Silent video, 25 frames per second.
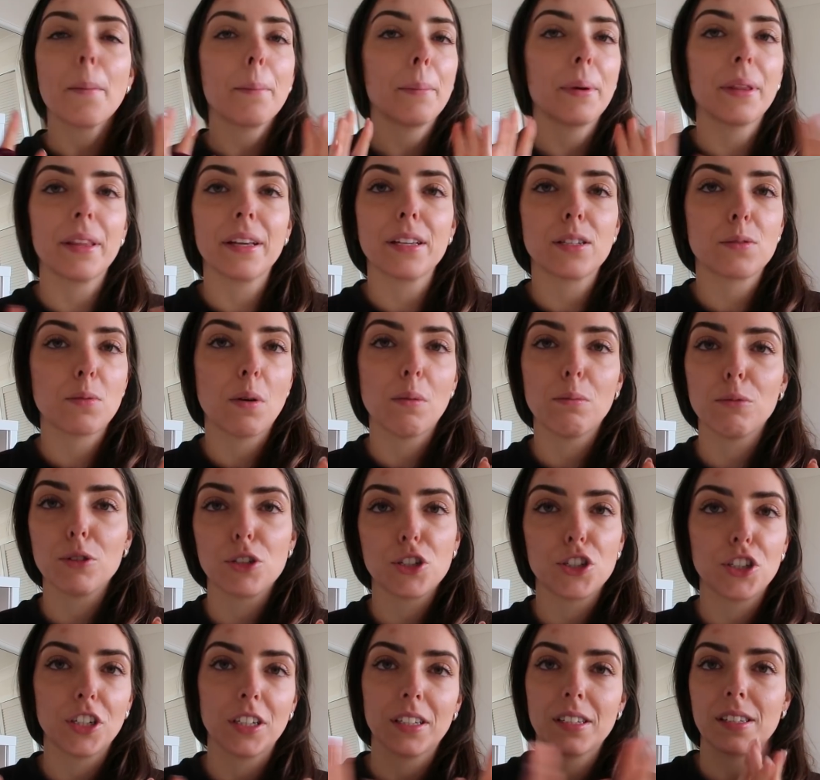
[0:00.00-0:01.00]
but this one
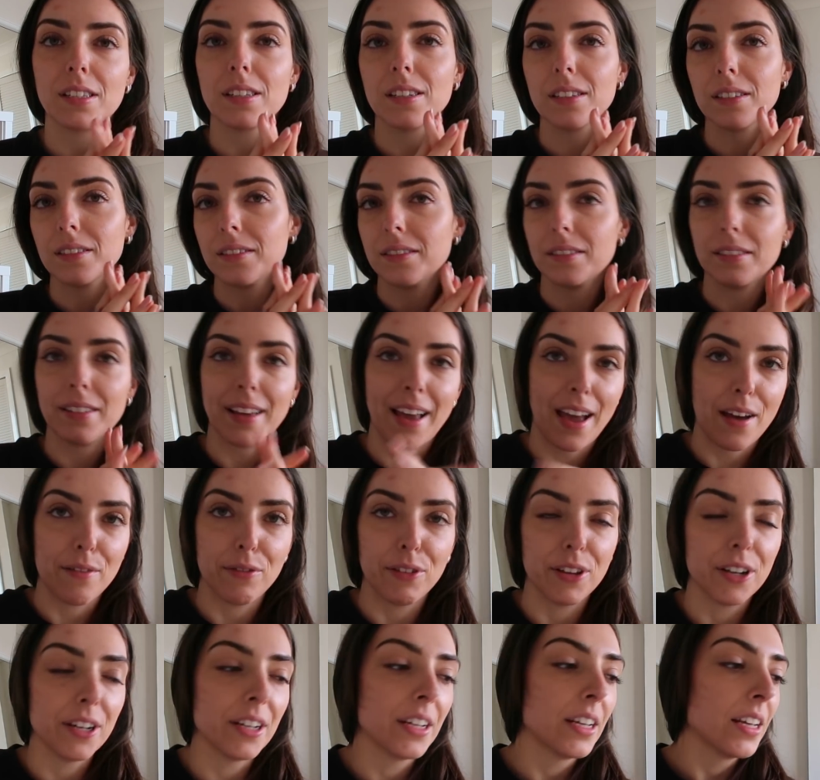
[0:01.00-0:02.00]
was just
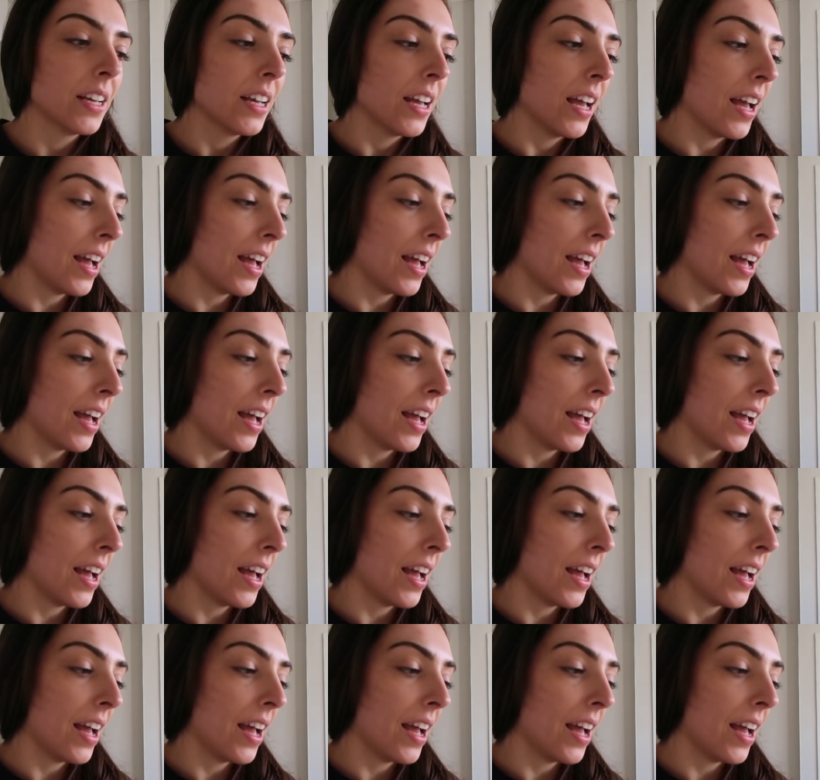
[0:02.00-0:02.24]
heaven.